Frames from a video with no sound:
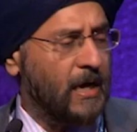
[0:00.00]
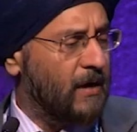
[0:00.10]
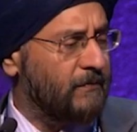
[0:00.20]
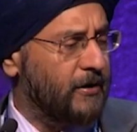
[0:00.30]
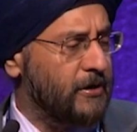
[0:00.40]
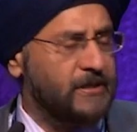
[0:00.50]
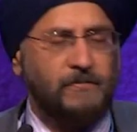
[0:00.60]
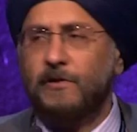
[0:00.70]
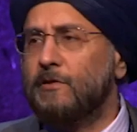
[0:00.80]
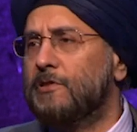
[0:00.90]
are very
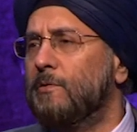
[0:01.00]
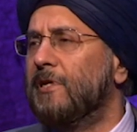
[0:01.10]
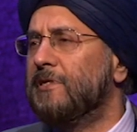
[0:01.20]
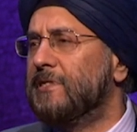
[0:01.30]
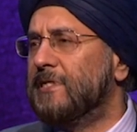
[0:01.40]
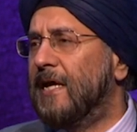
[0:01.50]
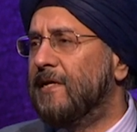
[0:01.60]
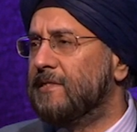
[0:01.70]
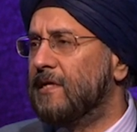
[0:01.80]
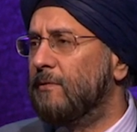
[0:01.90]
difficult to
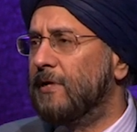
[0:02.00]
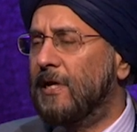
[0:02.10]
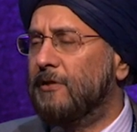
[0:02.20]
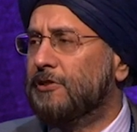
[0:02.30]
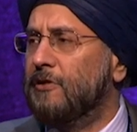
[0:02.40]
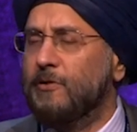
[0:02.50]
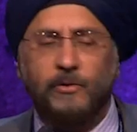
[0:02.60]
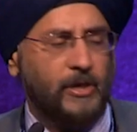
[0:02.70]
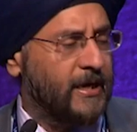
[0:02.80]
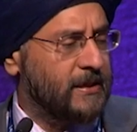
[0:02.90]
understand, as I'll show you
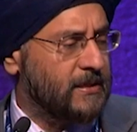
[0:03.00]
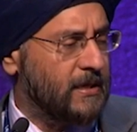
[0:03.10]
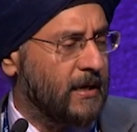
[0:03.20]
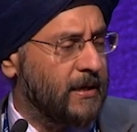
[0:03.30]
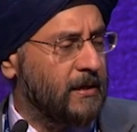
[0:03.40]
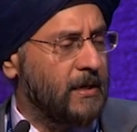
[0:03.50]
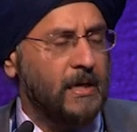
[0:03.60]
on the next slide.